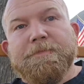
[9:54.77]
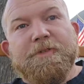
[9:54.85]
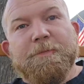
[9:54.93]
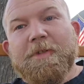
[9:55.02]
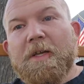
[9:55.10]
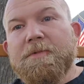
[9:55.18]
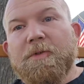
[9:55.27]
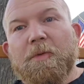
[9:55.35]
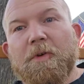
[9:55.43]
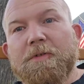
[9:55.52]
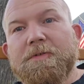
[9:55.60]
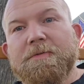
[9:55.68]
Sometimes it
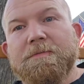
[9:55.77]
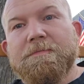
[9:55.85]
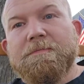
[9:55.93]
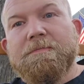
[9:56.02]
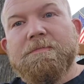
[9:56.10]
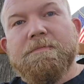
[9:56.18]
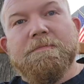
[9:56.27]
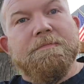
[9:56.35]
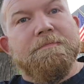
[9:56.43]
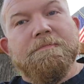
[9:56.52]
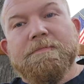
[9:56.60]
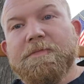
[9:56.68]
works,
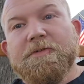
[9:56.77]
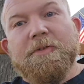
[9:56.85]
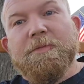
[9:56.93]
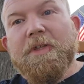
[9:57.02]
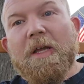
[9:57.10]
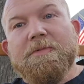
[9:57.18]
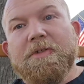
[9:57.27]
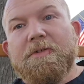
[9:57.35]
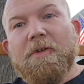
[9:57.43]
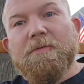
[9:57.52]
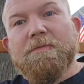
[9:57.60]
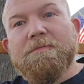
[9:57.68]
sometimes it
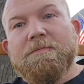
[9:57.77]
don't.